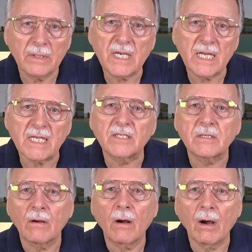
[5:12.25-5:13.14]

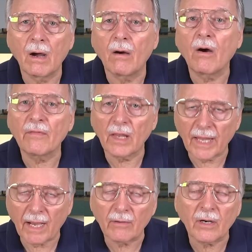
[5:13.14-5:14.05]
needs uh, on the
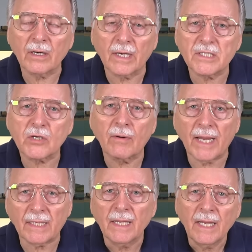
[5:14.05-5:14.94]
layout are not as
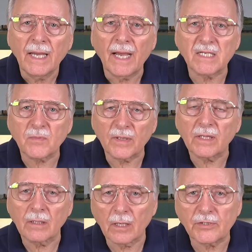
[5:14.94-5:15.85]
great as with
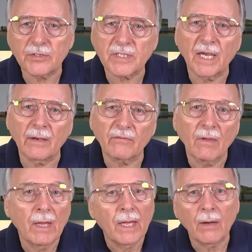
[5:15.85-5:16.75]
the larger scales.
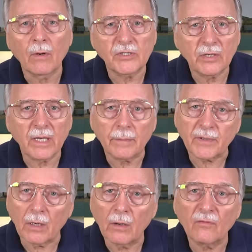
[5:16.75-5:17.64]
And once you get up
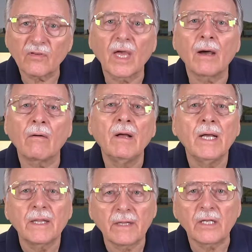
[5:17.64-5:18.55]
to O scale,
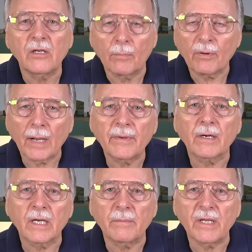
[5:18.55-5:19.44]
then you probably
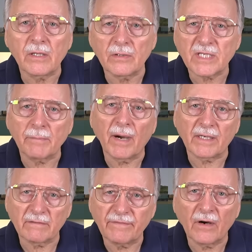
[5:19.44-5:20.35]
are going to be using by
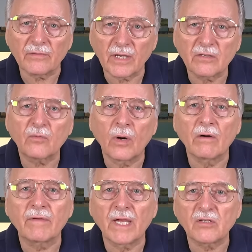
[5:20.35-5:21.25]
default a
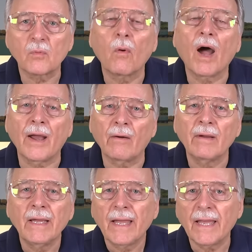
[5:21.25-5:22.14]
12 gauge wire.
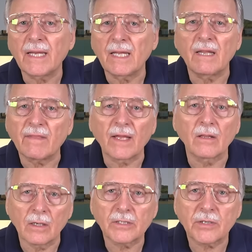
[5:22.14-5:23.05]
And anything
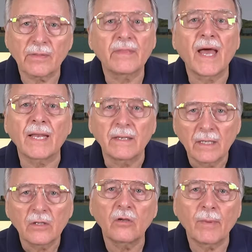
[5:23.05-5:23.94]
larger than that,
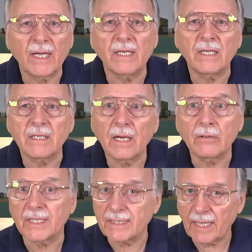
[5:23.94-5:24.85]
you might need to
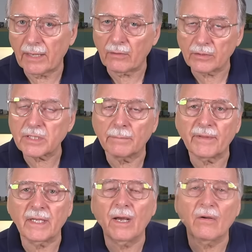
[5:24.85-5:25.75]
go to 10 or
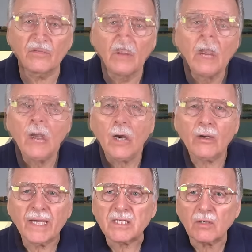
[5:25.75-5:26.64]
something else.
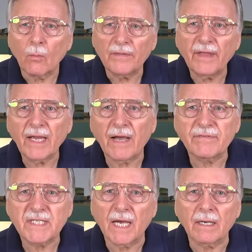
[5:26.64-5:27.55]
Okay, so one thing
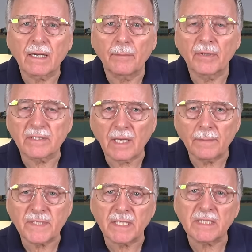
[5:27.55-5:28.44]
I've said a couple of
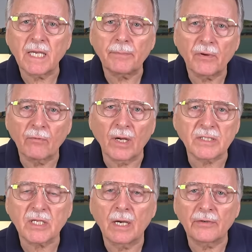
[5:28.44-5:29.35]
times is keep your
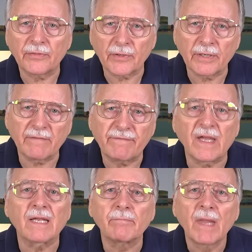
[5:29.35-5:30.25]
runs under 30
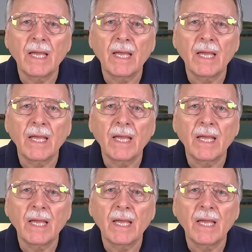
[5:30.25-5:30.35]
feet.